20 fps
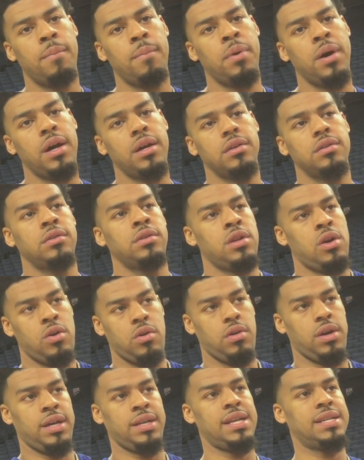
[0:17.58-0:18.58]
but you
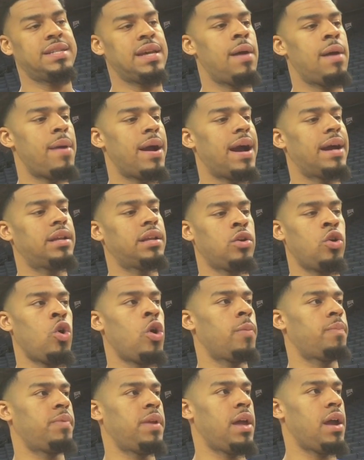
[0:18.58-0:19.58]
know, anytime I got to
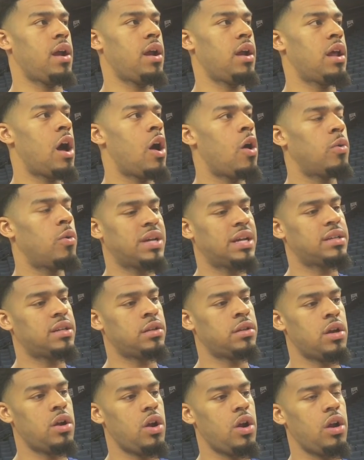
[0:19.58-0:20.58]
go up there, I always got to
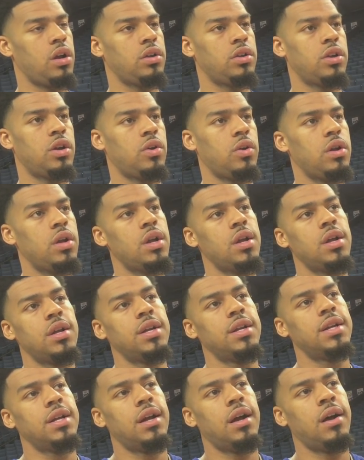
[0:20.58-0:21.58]
learn, you know.
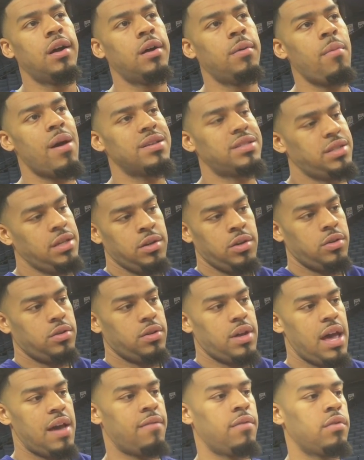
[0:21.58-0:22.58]
I still
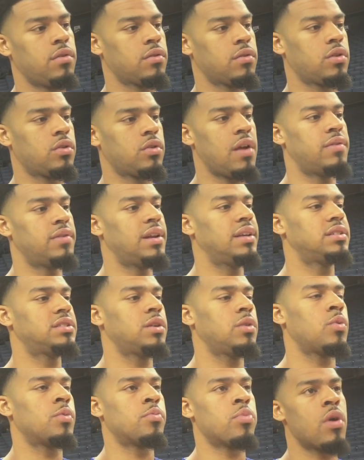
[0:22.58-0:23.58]
have a great
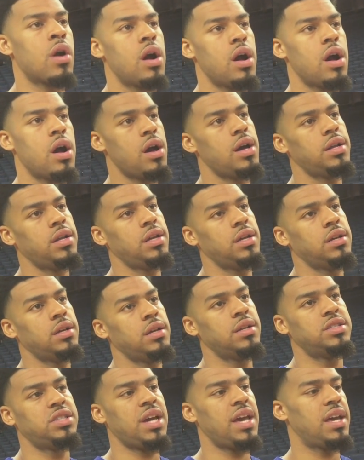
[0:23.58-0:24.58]
relationship with Bron
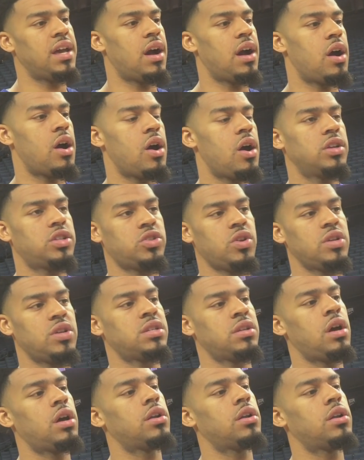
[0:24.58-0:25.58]
and JR,
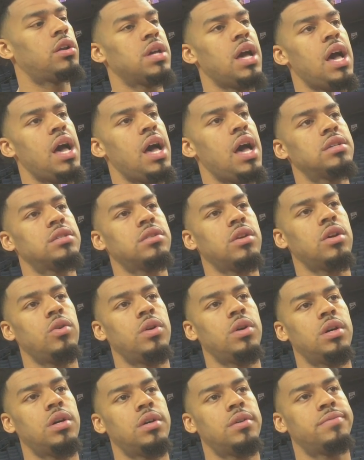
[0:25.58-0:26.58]
Tristan, all those guys.
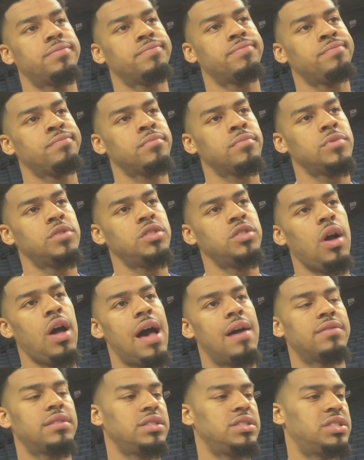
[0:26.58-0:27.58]
So, you know,
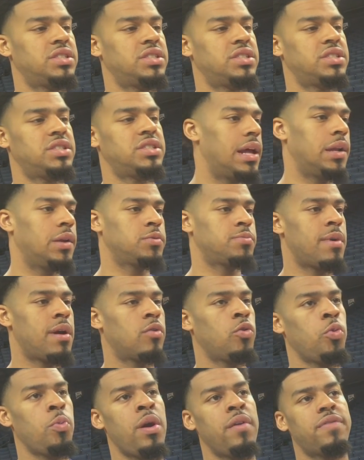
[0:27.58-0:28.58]
obviously John Holland was my
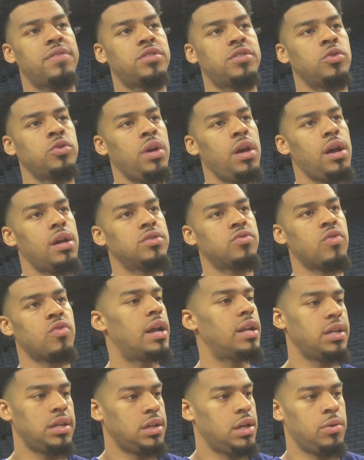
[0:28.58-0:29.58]
roommate for 2 years.
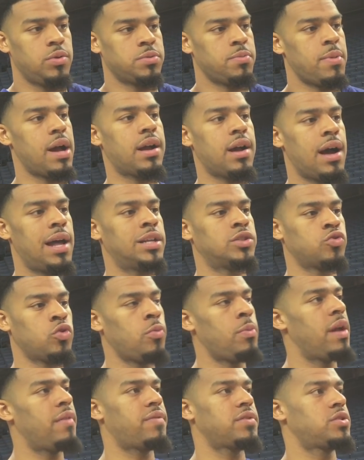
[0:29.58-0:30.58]
Rodney Hood was my college
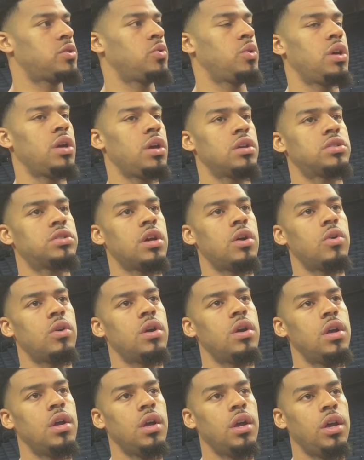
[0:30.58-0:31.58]
roommate for 2 years. So,
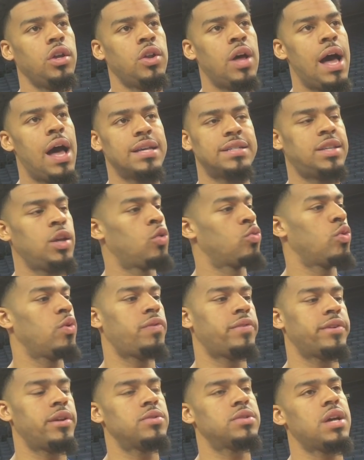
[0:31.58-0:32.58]
you know, I still
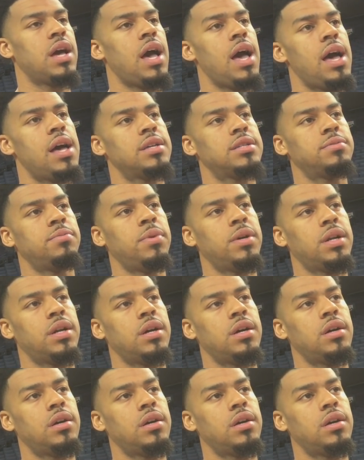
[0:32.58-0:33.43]
root for those guys. But,